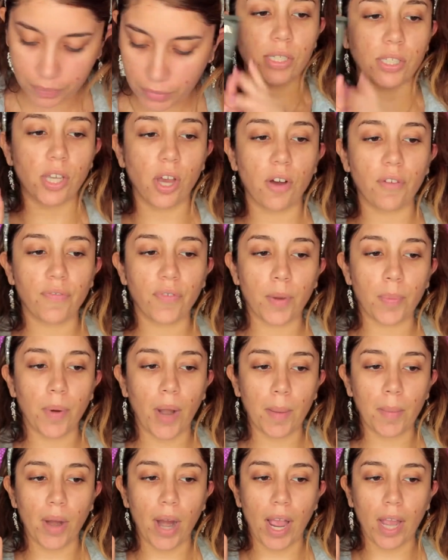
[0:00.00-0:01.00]
So for
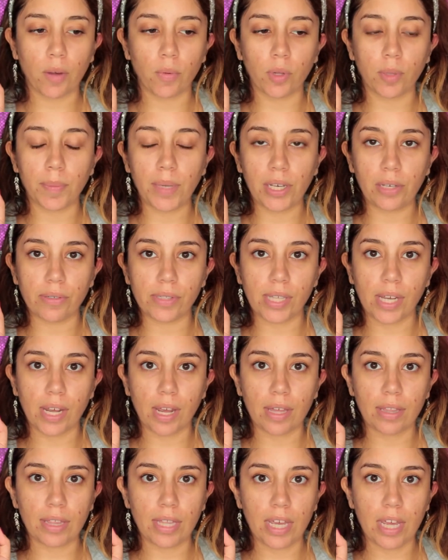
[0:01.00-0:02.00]
primer, I will be
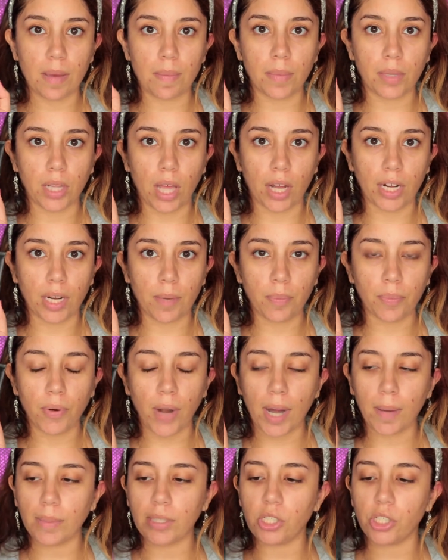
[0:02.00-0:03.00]
using the Milani
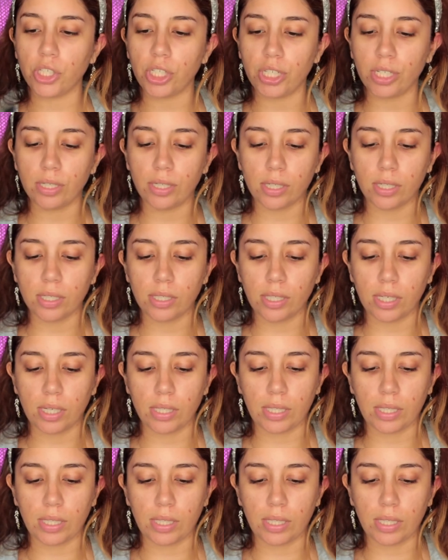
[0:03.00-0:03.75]
Prime and Shield.